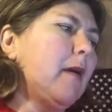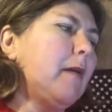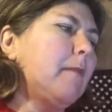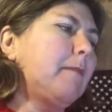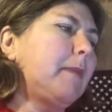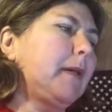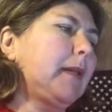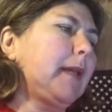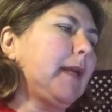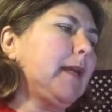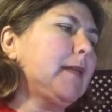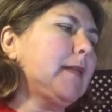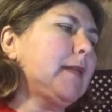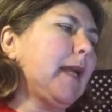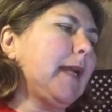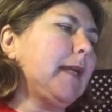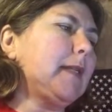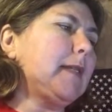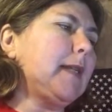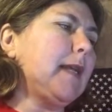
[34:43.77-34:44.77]
Police
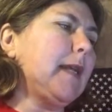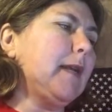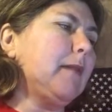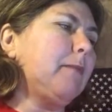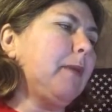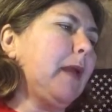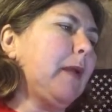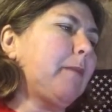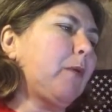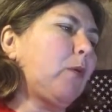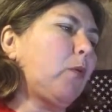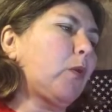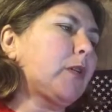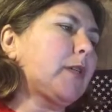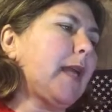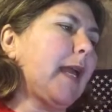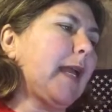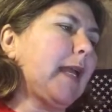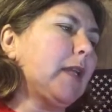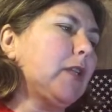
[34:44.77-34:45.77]
say 10 people were
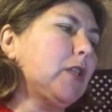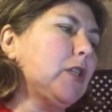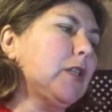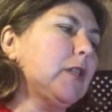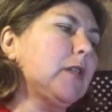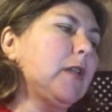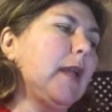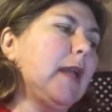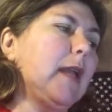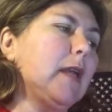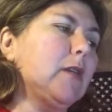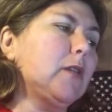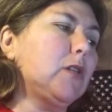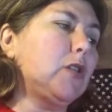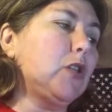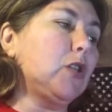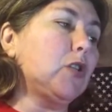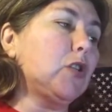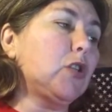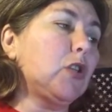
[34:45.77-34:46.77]
taken
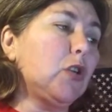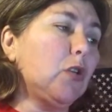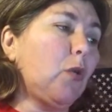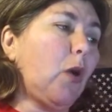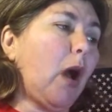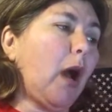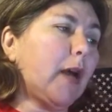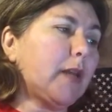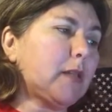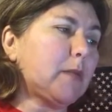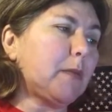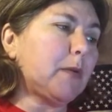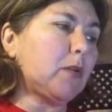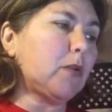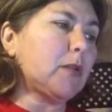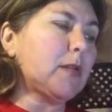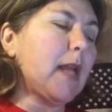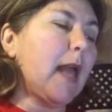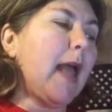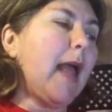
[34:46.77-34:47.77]
to 2
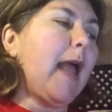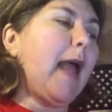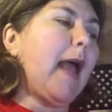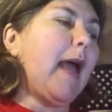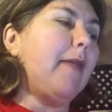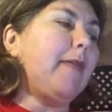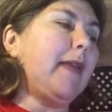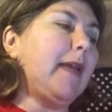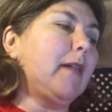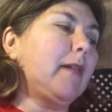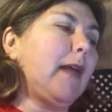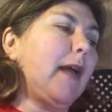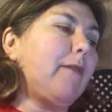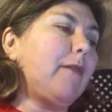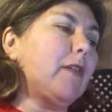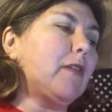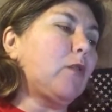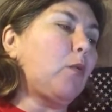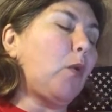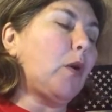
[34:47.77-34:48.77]
hospitals and the
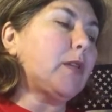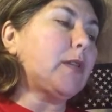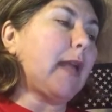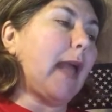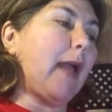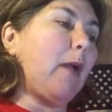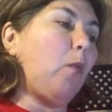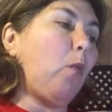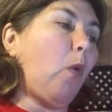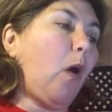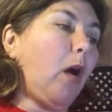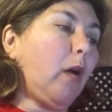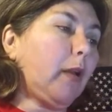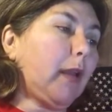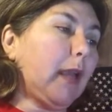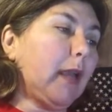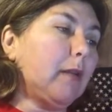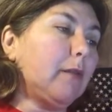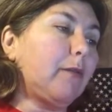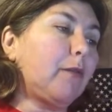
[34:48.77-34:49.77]
11th was a
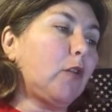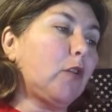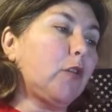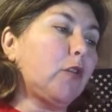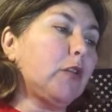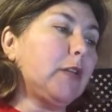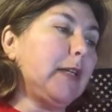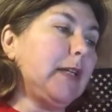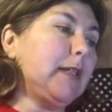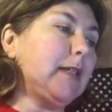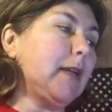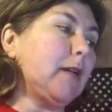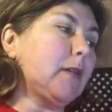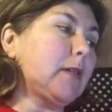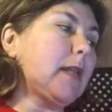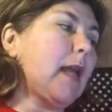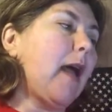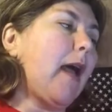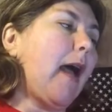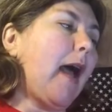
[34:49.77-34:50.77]
walk-in. Further details
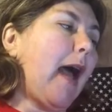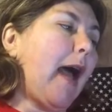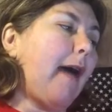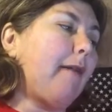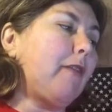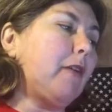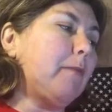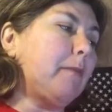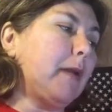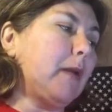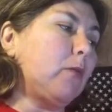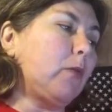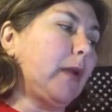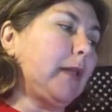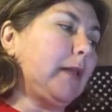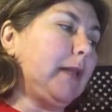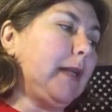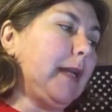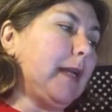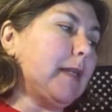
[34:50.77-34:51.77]
haven't been
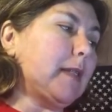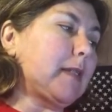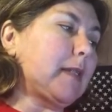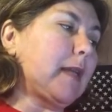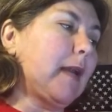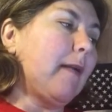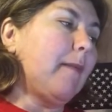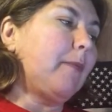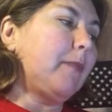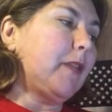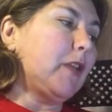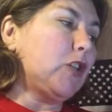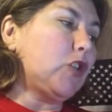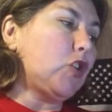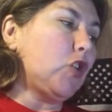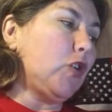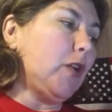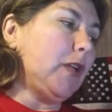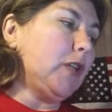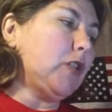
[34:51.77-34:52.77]
released. The
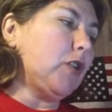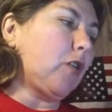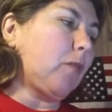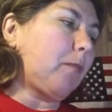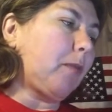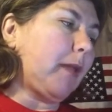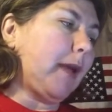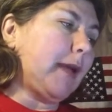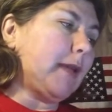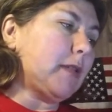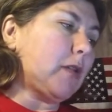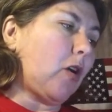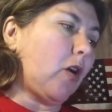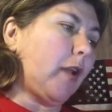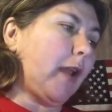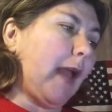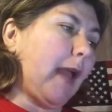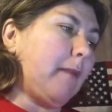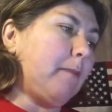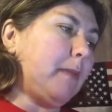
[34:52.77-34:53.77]
shooting took place on
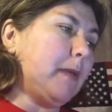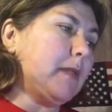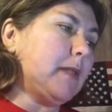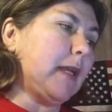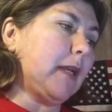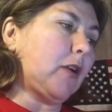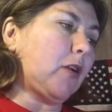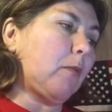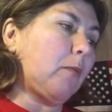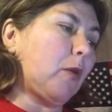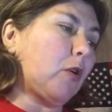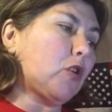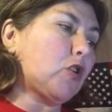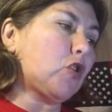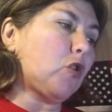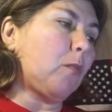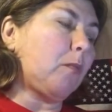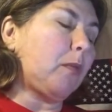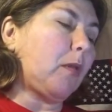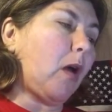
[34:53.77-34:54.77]
a busy
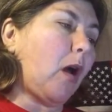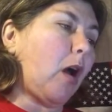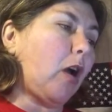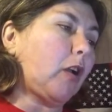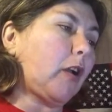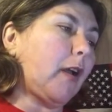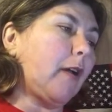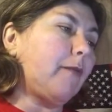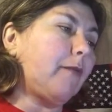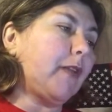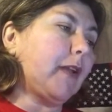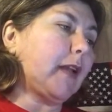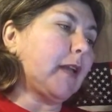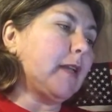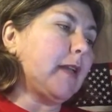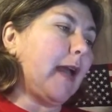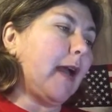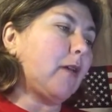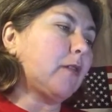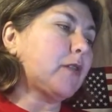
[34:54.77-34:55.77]
commercial block of the
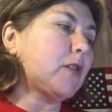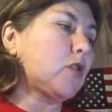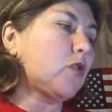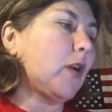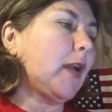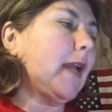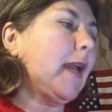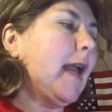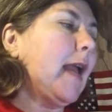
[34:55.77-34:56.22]
Canal Street